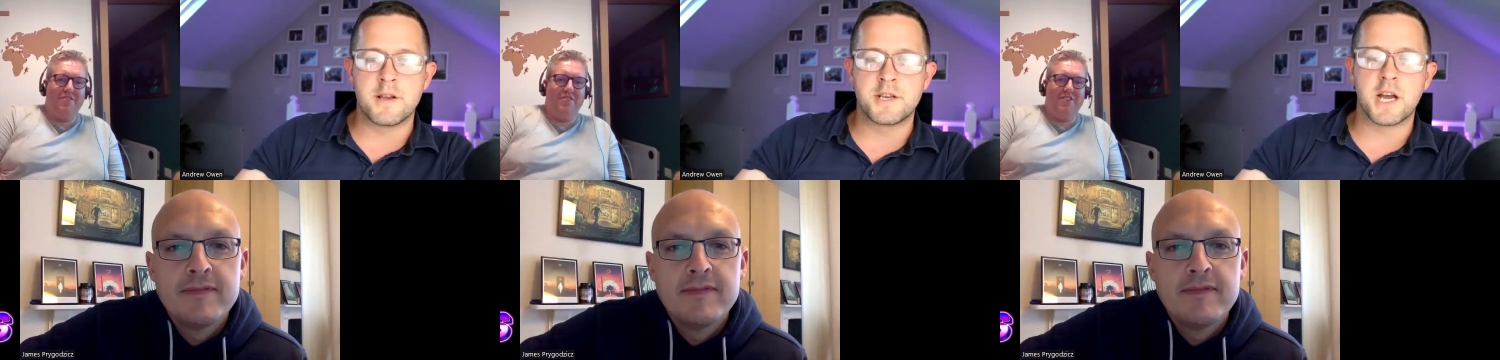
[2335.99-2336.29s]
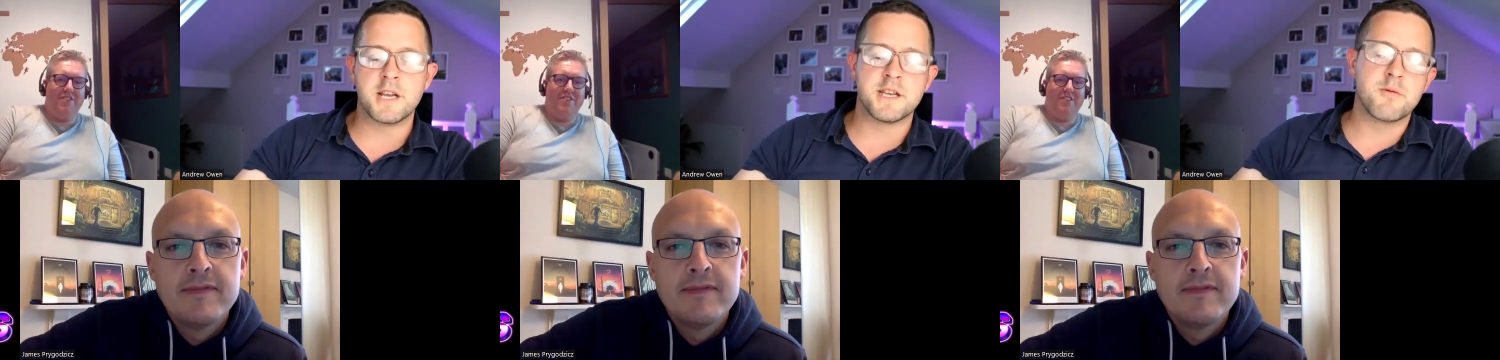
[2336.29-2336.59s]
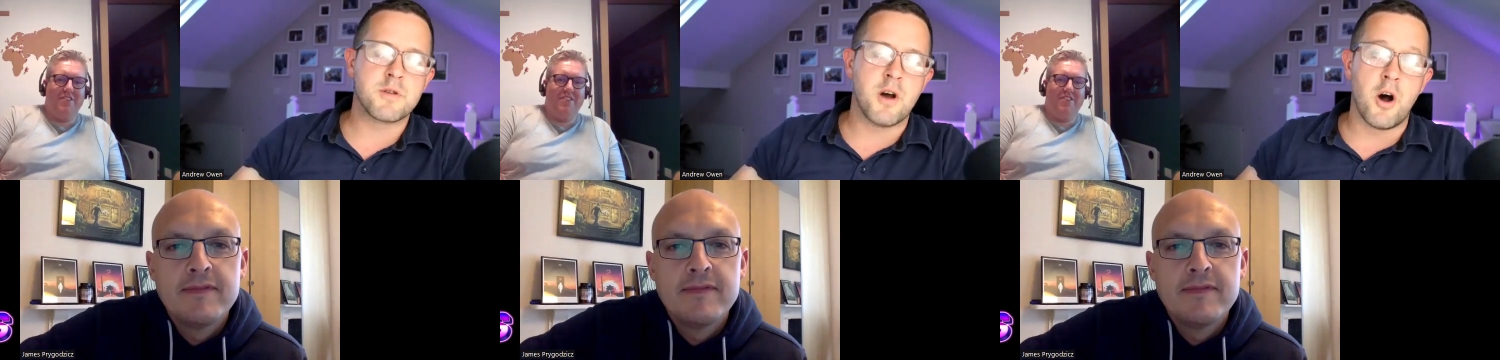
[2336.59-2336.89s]
Speaker 1: Check us
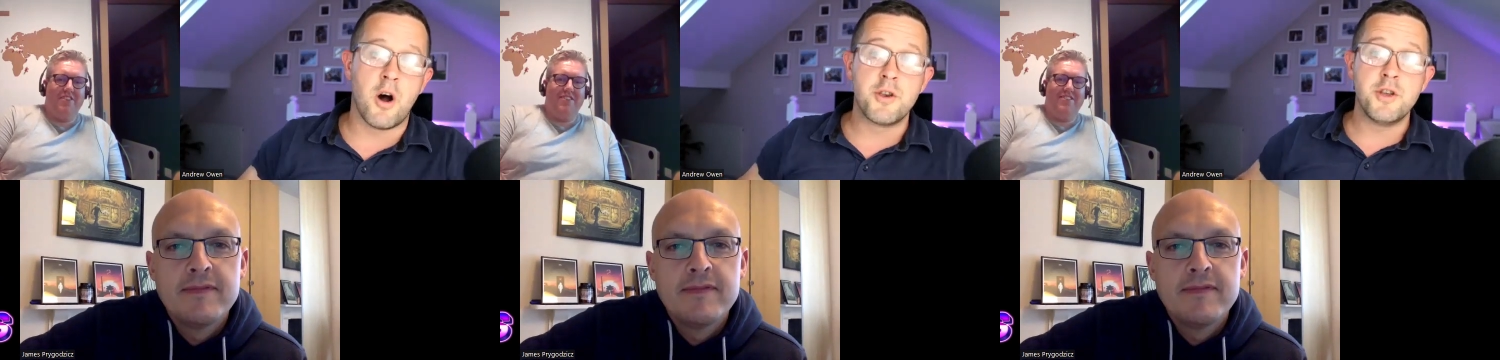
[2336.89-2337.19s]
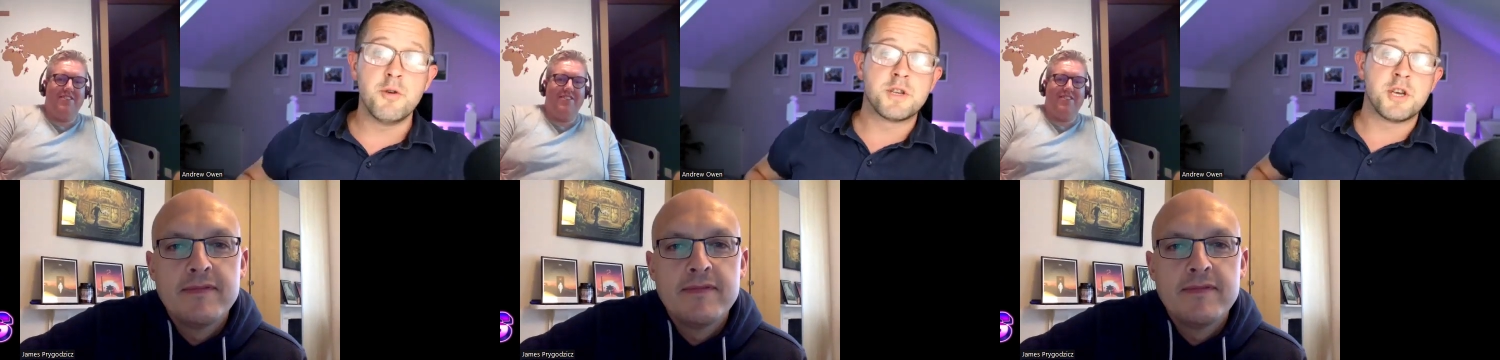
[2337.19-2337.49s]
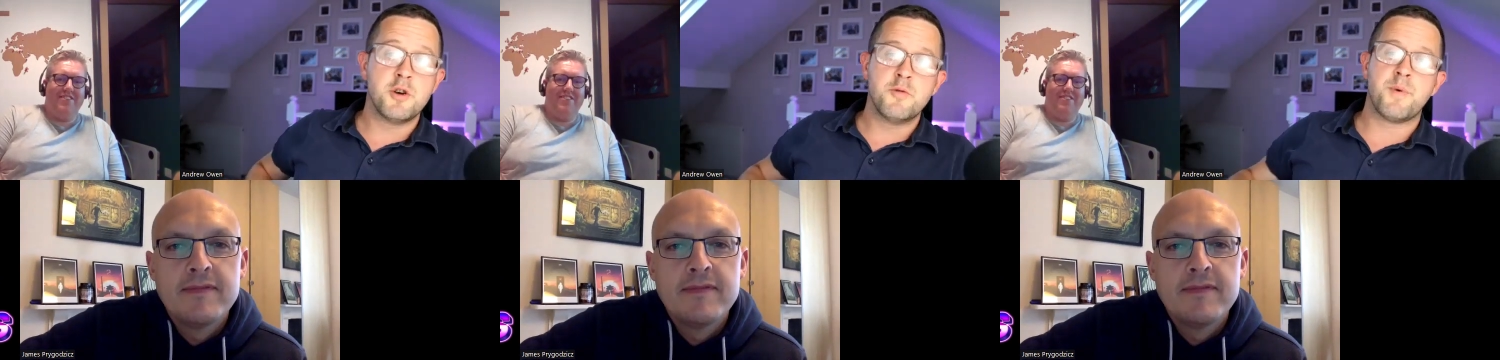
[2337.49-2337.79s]
out on
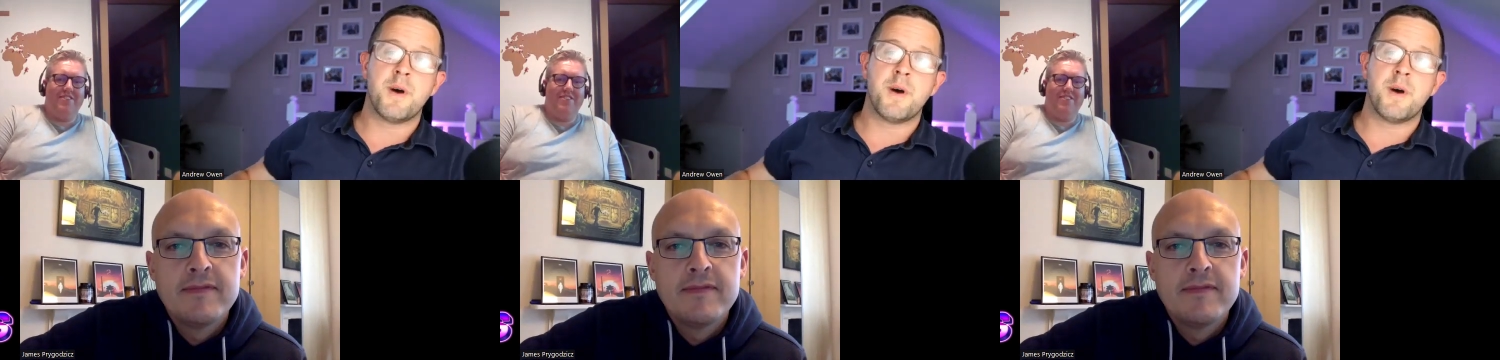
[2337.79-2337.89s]
YouTube.